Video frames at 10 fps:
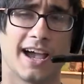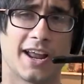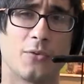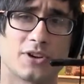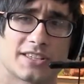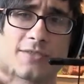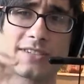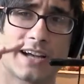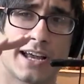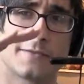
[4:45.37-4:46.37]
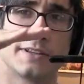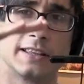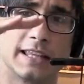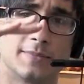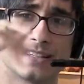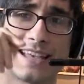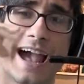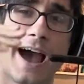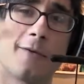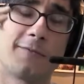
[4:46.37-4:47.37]
And I wish there was kind of a limit to
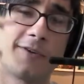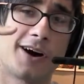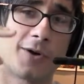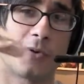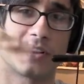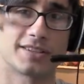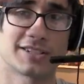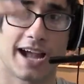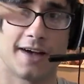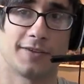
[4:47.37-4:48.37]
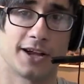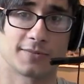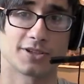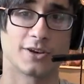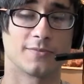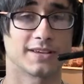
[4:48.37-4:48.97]
how far I wanted the chat volume to go,